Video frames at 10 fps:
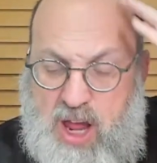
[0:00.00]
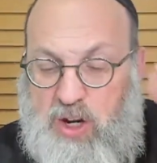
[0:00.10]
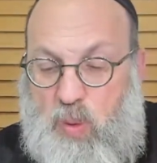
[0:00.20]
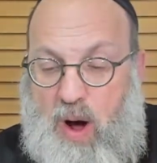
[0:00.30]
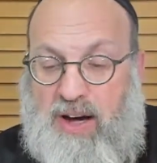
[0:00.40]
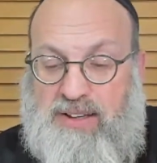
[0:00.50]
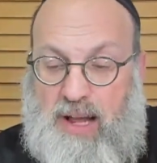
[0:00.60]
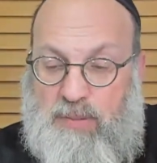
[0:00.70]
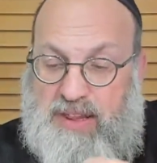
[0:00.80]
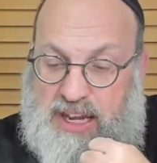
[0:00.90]
You want to
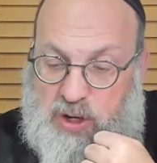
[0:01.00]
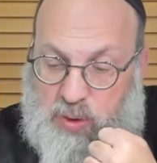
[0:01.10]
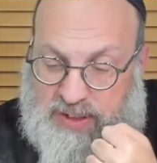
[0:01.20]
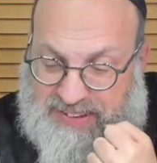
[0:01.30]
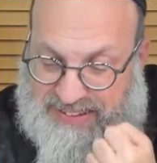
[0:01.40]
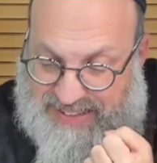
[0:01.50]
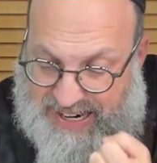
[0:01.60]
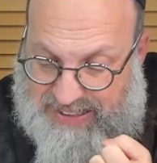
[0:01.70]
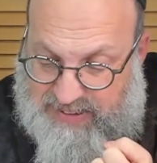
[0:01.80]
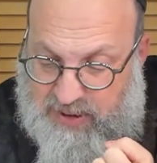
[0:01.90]
tell me that you could
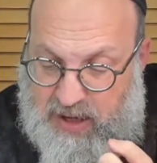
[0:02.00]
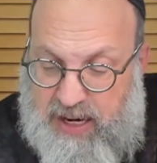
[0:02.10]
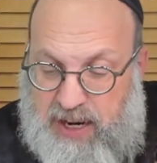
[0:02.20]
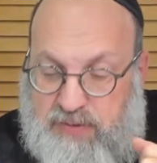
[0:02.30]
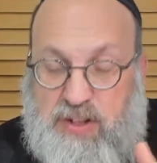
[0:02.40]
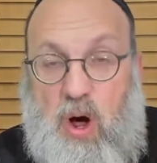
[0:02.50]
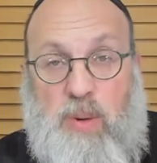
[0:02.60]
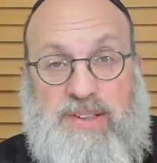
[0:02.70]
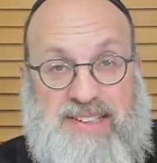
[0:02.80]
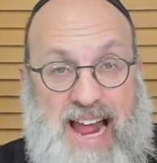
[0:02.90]
see it even though
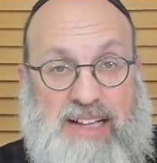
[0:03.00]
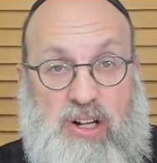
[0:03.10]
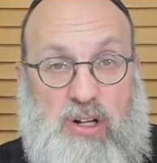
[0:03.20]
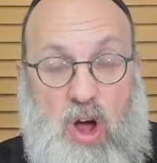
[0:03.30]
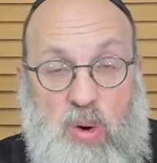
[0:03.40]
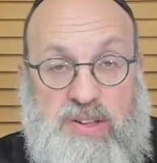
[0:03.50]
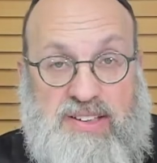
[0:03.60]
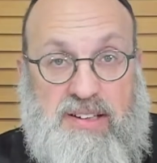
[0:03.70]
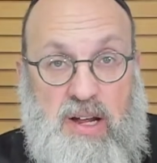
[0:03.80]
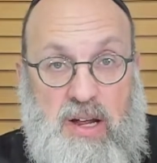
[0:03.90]
it's not
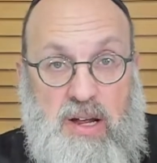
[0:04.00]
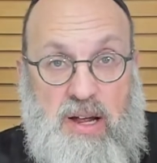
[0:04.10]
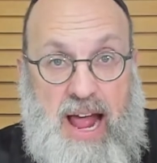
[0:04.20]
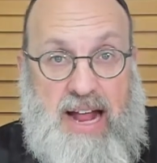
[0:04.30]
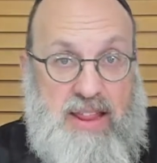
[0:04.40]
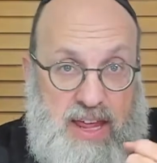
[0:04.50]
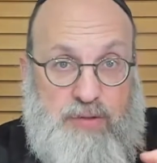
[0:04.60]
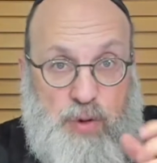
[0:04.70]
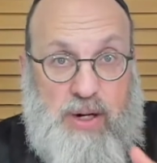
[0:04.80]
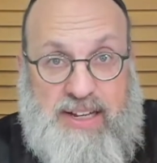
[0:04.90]
close and
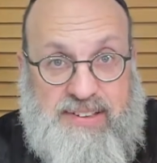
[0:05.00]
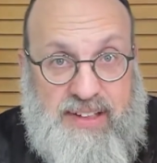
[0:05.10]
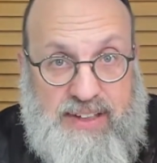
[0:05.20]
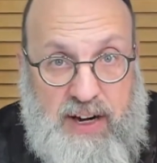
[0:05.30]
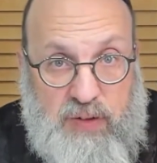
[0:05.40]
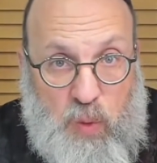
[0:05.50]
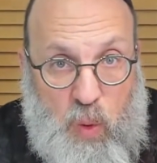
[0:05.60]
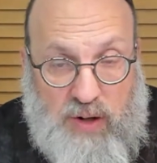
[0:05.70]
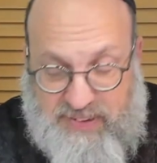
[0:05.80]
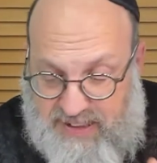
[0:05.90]
therefore gets the din of the
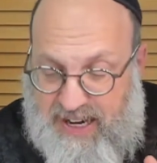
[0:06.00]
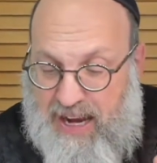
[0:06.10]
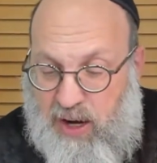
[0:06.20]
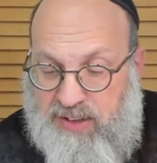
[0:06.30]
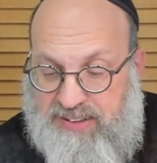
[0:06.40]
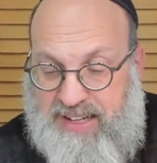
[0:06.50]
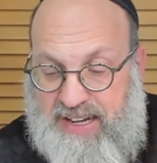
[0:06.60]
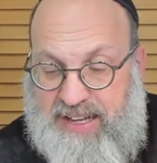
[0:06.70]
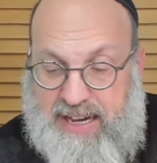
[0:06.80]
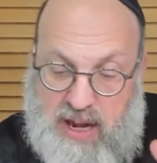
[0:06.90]
walled city. I
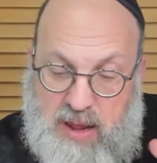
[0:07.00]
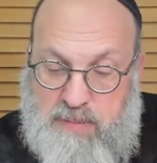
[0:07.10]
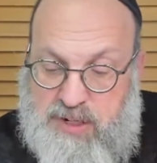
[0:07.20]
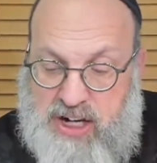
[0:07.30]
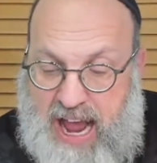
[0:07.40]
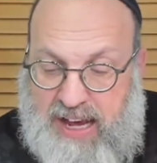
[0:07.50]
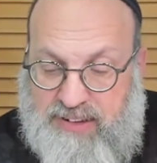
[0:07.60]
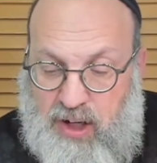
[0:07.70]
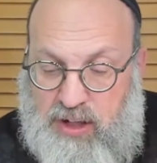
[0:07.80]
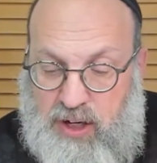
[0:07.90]
understand that. Mishkakas
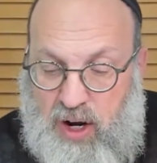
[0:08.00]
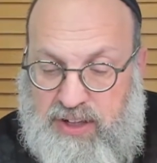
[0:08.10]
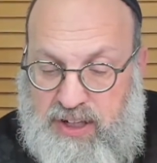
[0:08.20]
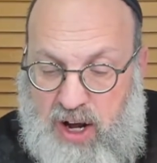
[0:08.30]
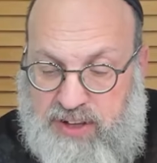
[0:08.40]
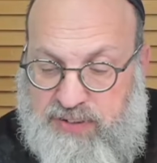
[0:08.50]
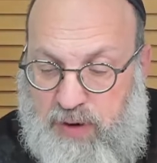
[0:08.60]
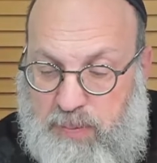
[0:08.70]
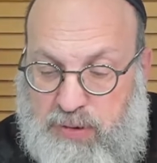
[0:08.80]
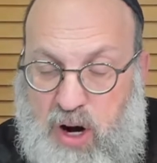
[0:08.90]
lakagoy de
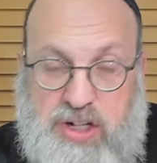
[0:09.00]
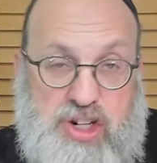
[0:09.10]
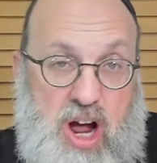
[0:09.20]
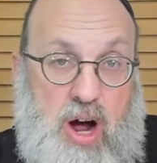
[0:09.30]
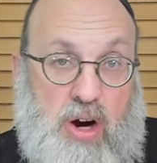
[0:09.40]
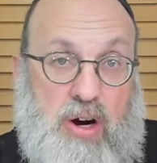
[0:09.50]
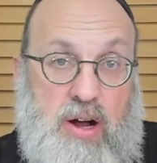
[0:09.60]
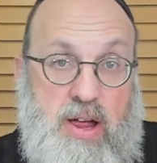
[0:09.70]
yosfa baroy shahar.